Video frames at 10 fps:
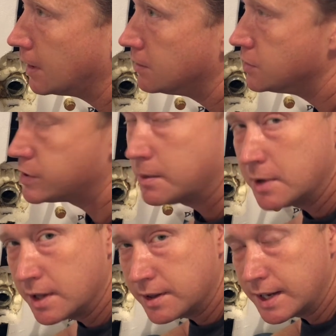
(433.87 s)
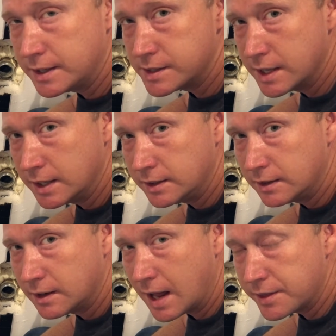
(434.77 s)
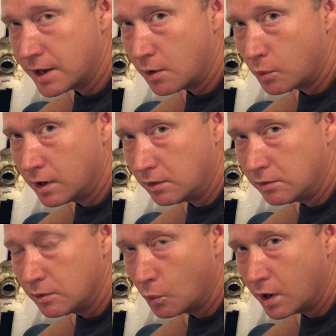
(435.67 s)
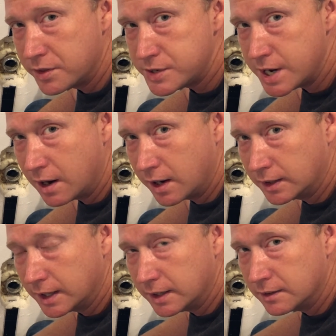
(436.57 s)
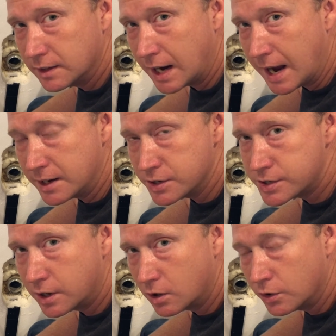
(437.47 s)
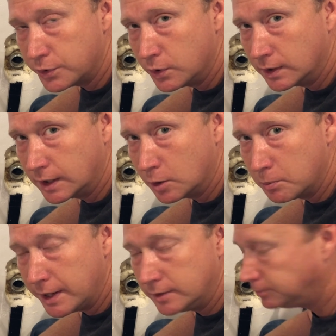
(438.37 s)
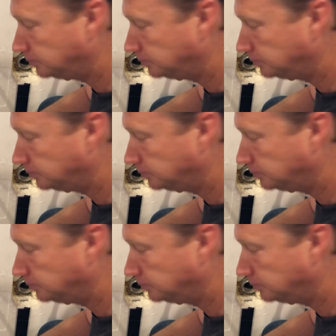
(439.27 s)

Just some of the things that I thought were worth sharing that I had to struggle through a little bit.